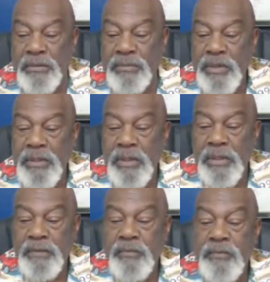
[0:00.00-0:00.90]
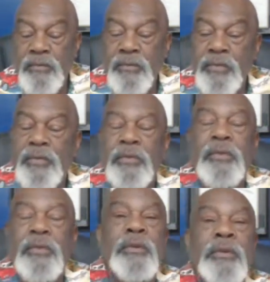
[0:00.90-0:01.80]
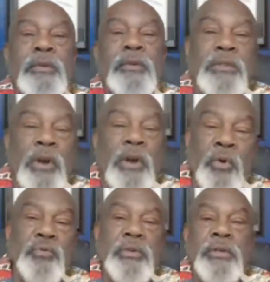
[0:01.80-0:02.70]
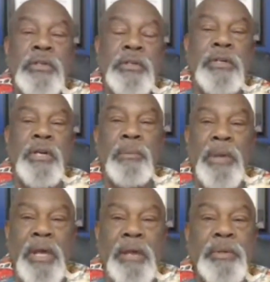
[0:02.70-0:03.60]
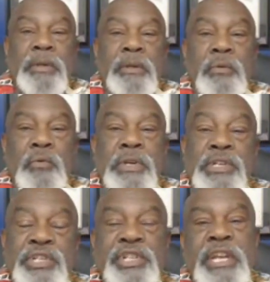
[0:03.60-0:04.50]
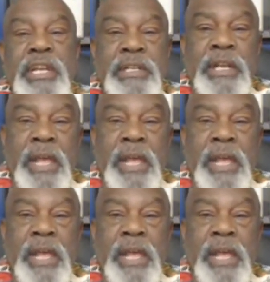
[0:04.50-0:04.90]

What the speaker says: Don't come up with shit that I ain't talking about. All right?